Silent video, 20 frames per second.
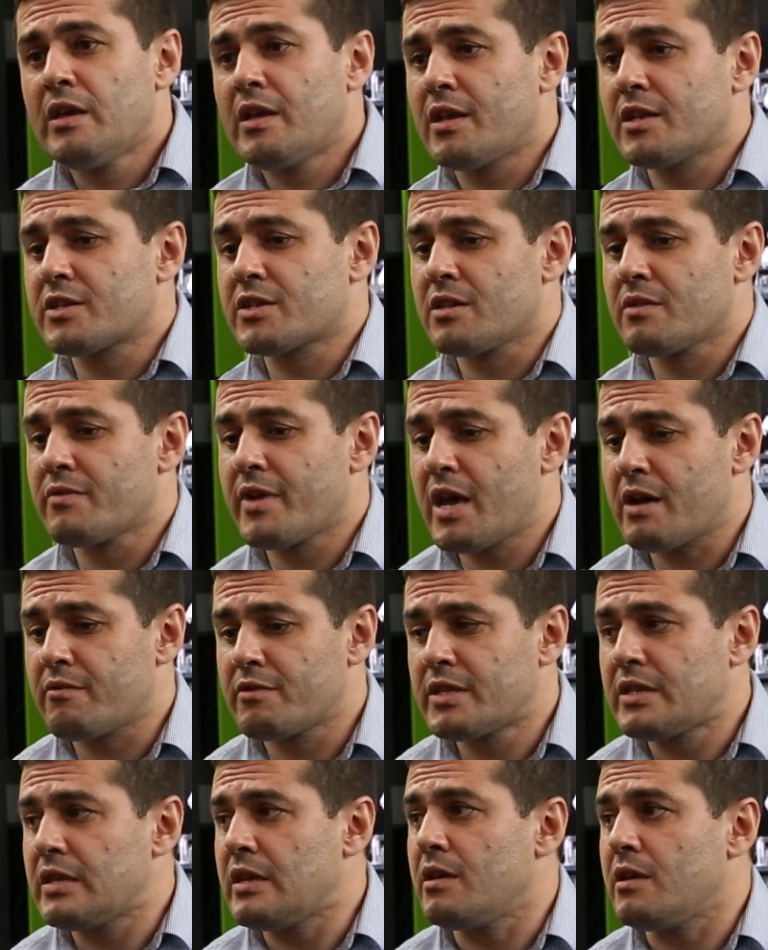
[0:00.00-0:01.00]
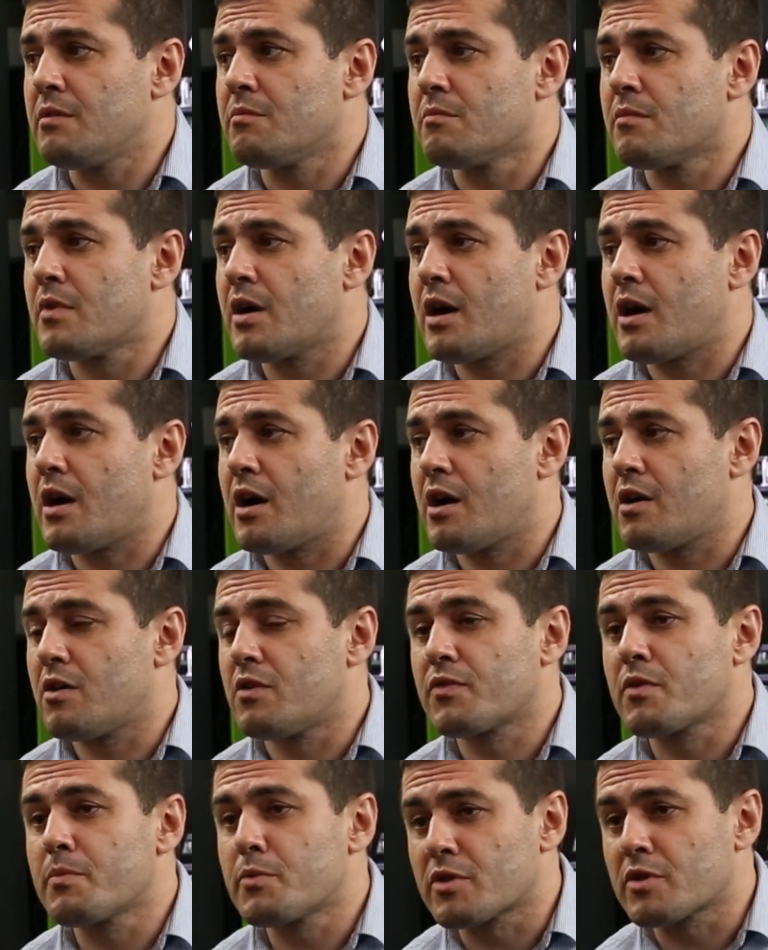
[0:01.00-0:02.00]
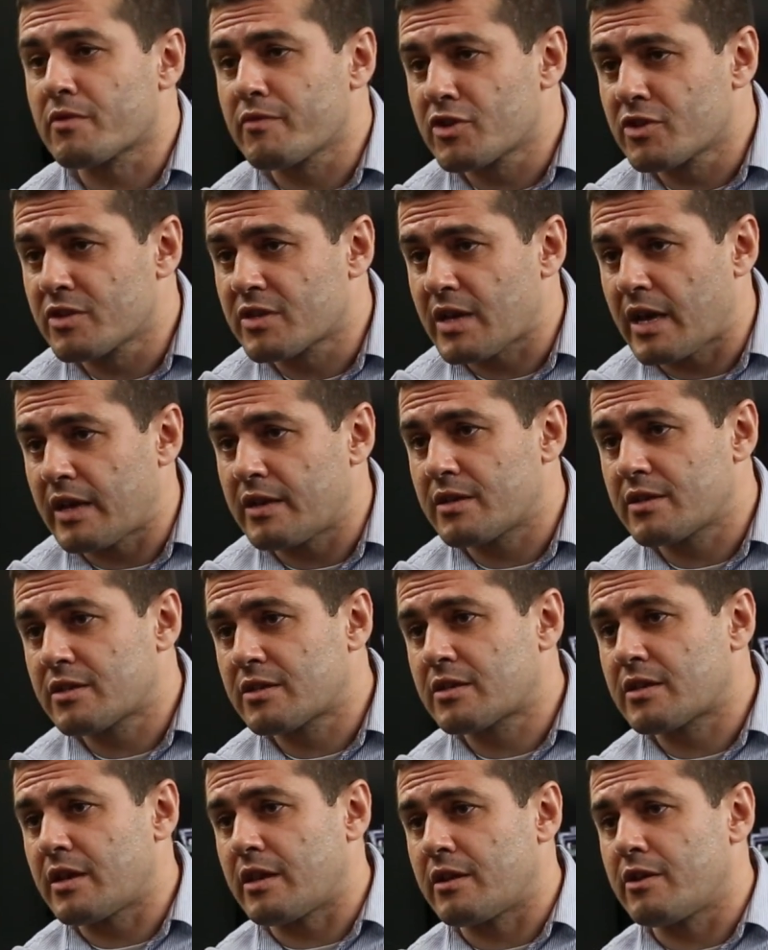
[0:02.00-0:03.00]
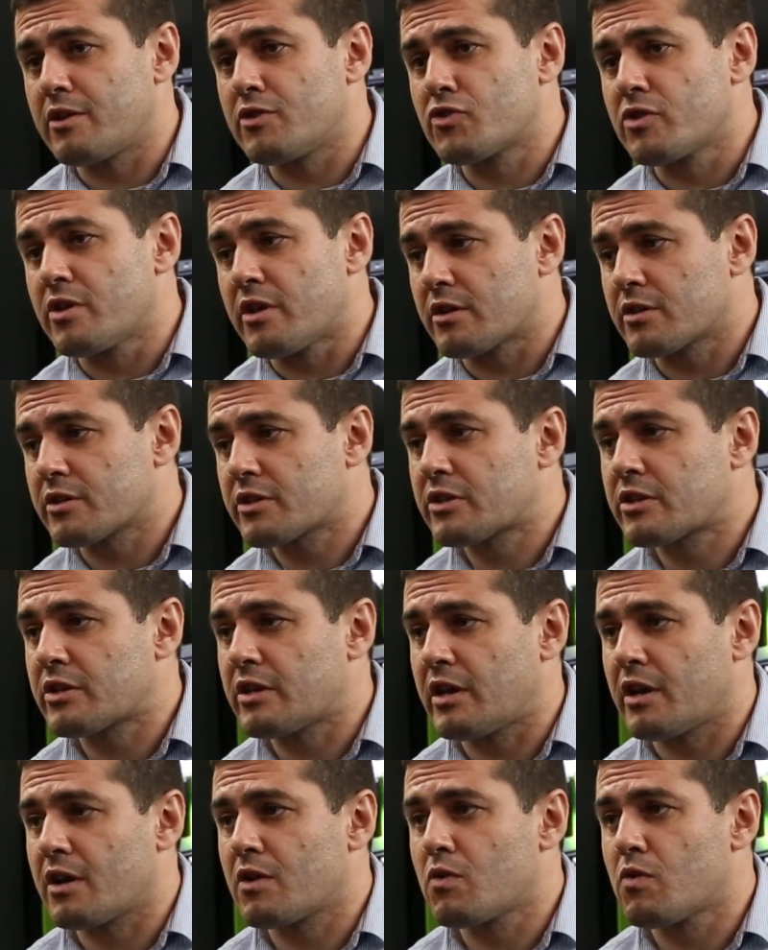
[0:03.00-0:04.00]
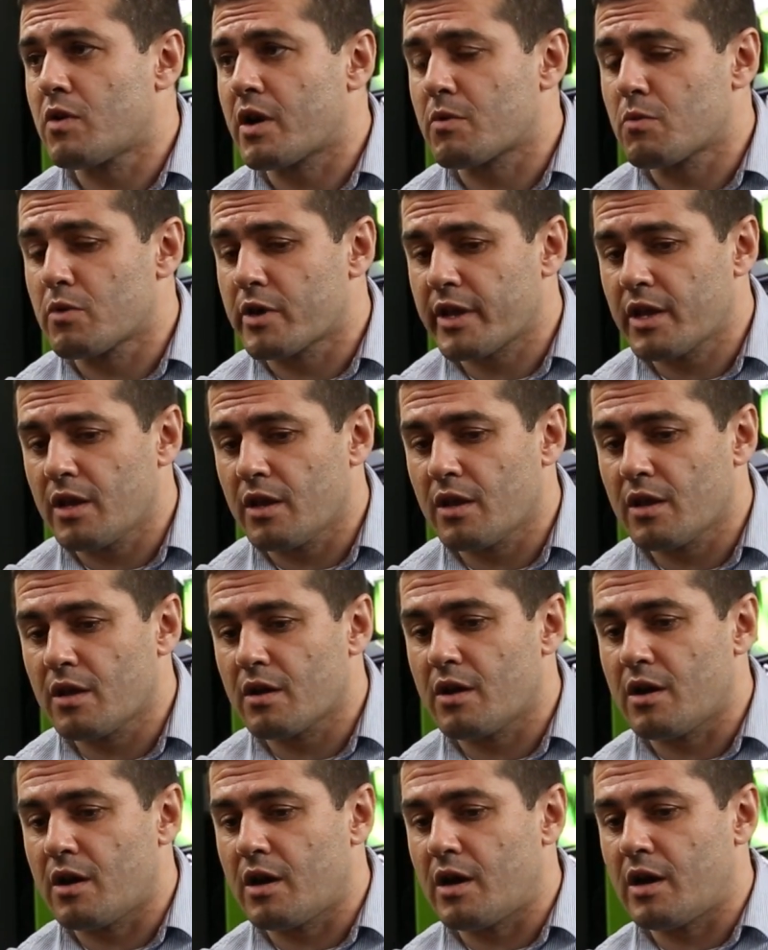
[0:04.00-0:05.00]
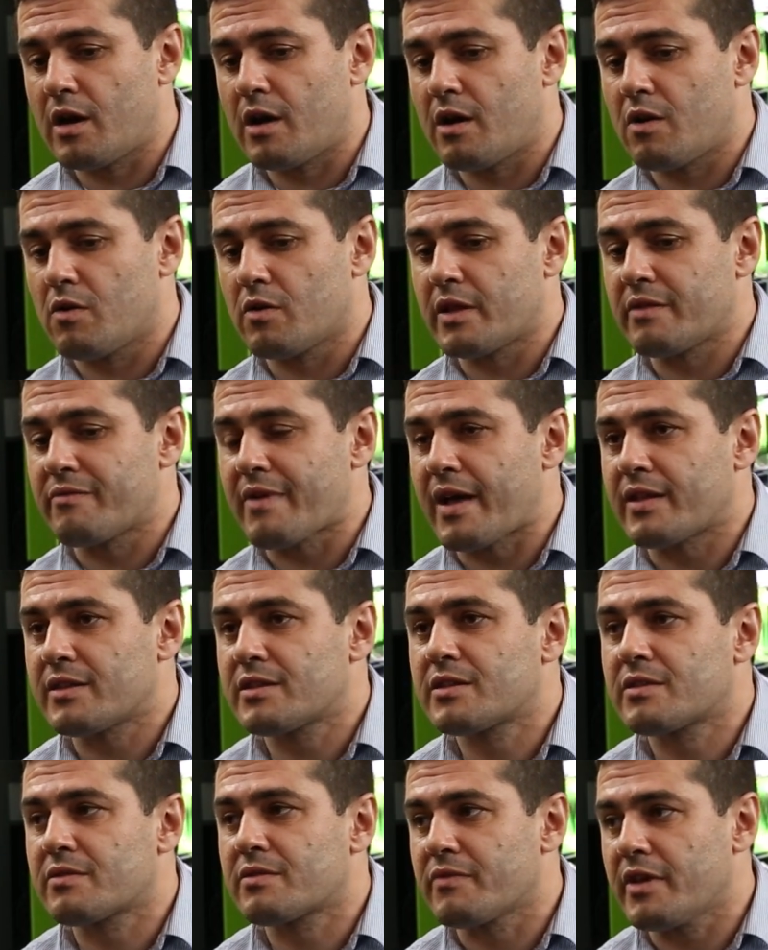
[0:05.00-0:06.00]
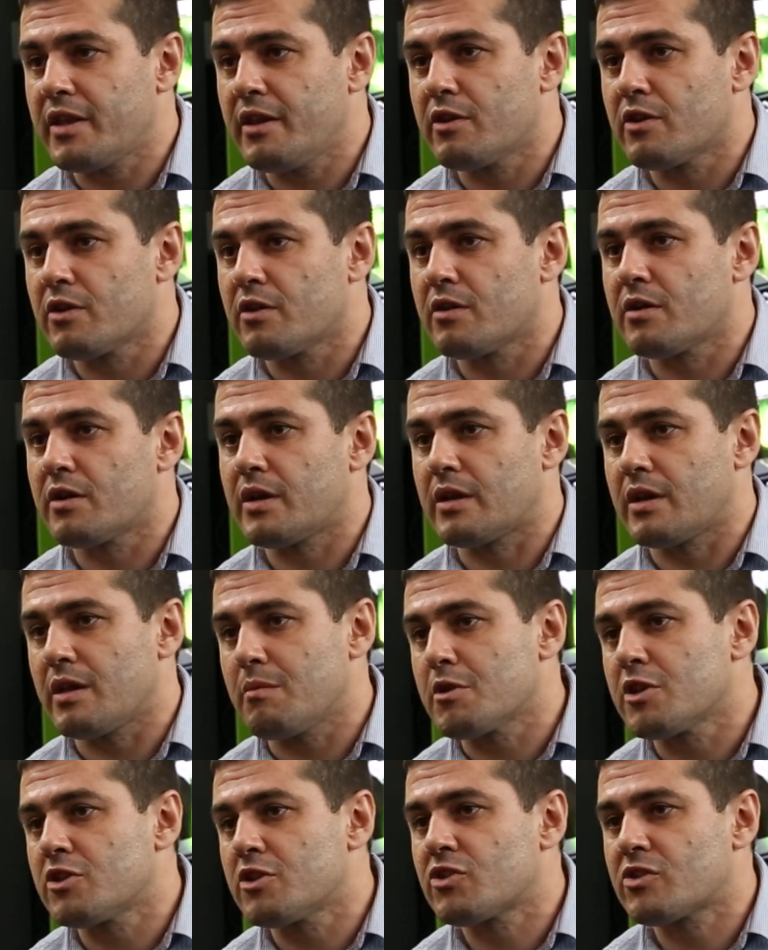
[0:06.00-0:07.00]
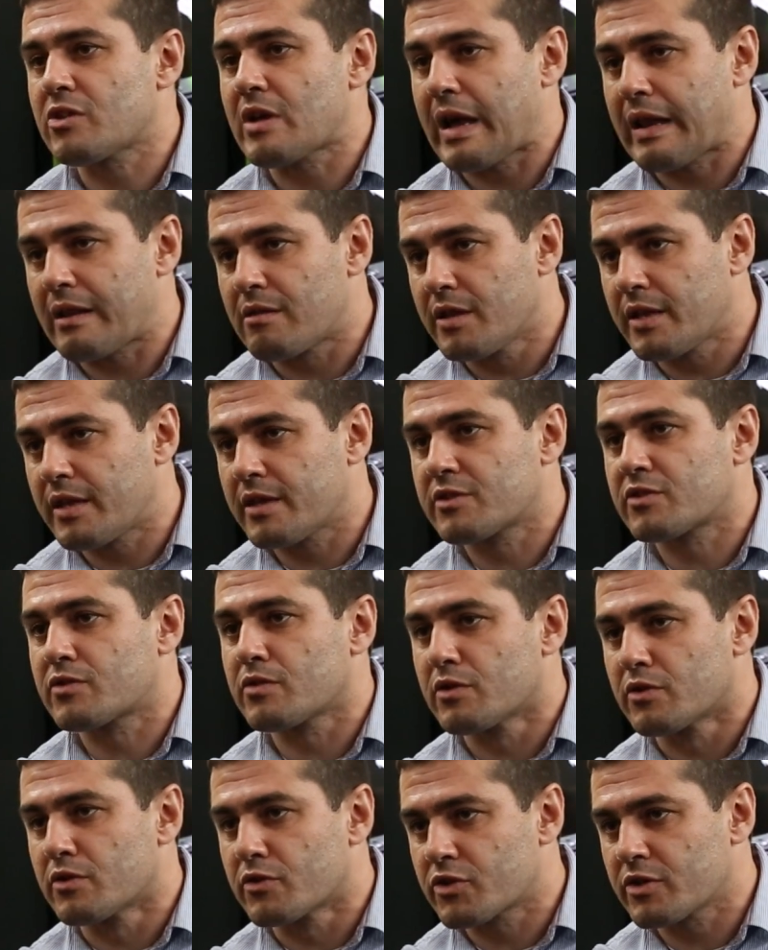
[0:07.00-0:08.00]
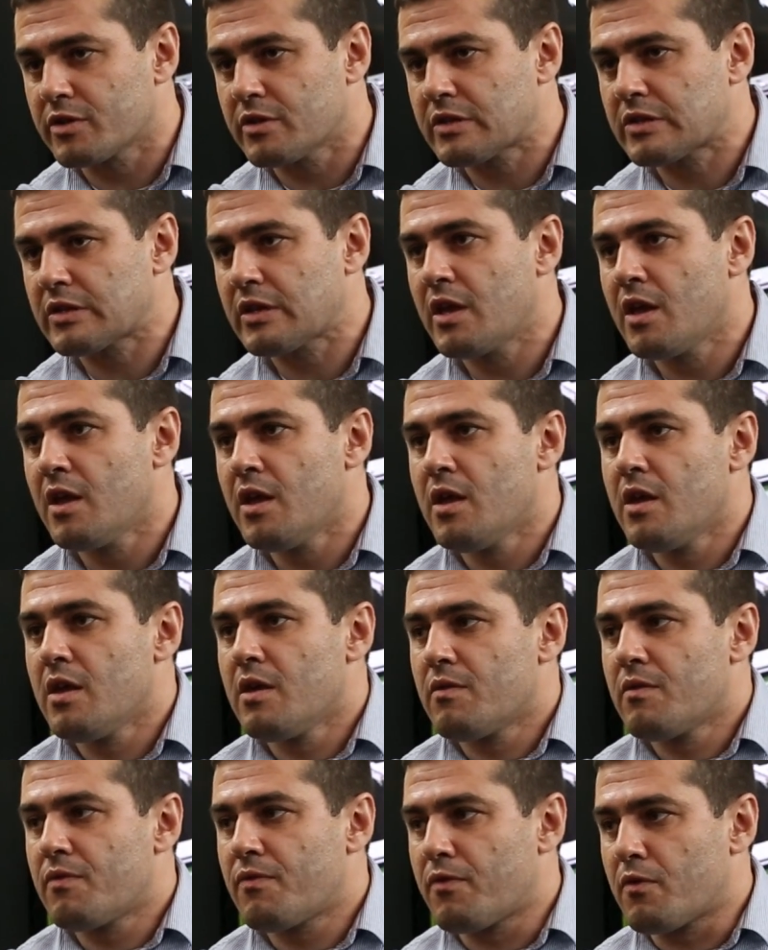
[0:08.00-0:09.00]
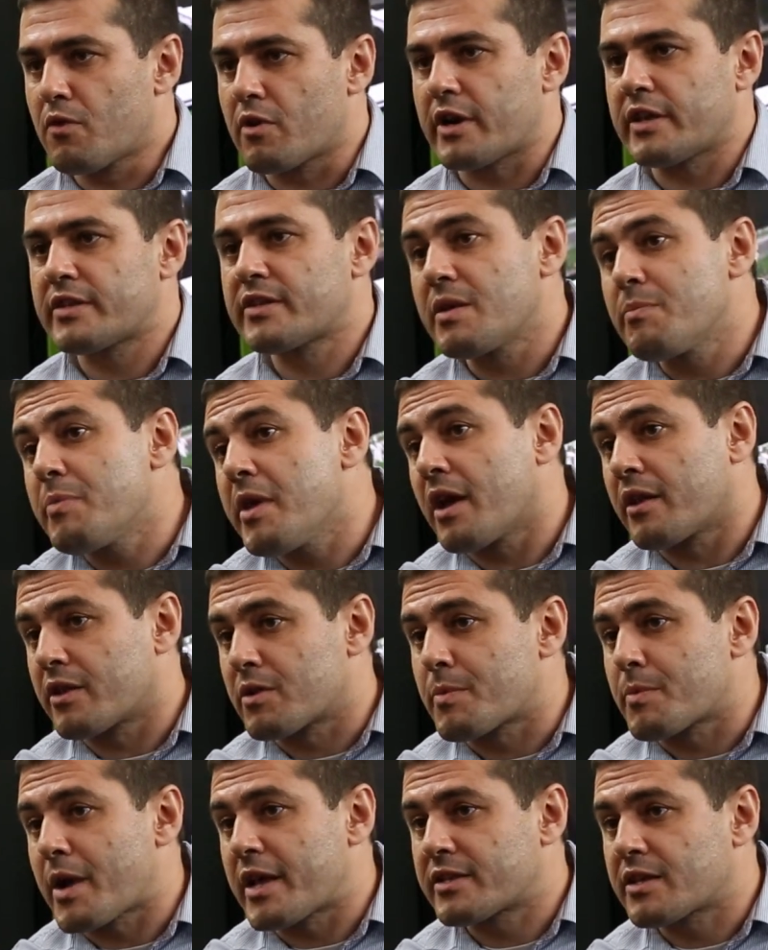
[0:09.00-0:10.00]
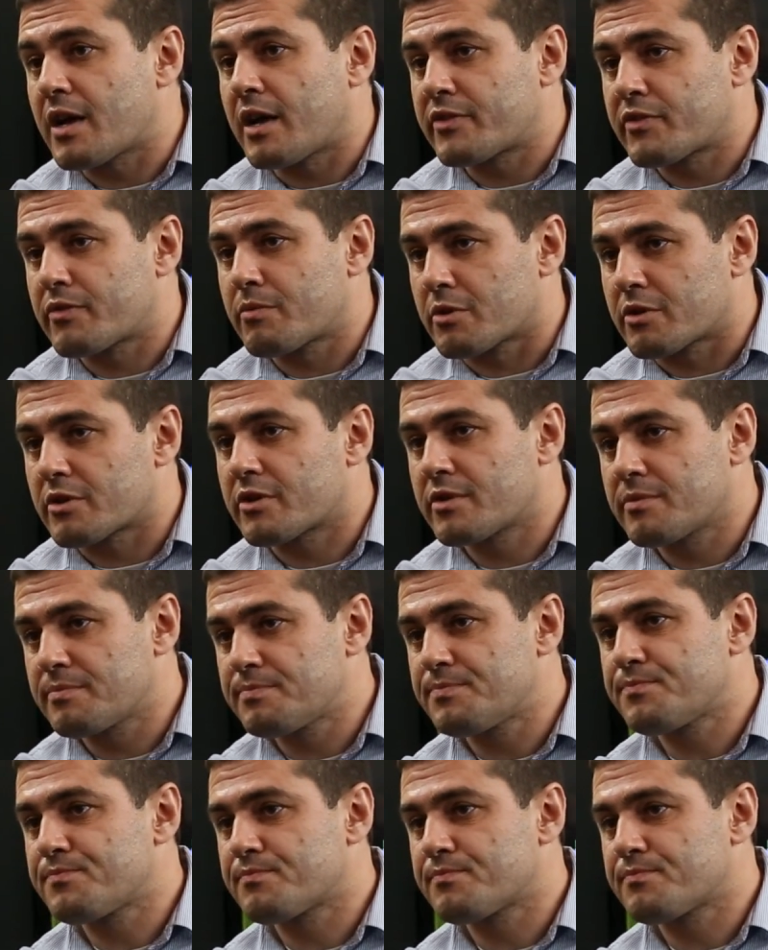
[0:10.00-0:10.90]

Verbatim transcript: In Israel, we have a team uh, of computer vision scientists and engineers uh, who are working uh, on advanced video and image analytics solutions for SAP enterprise customers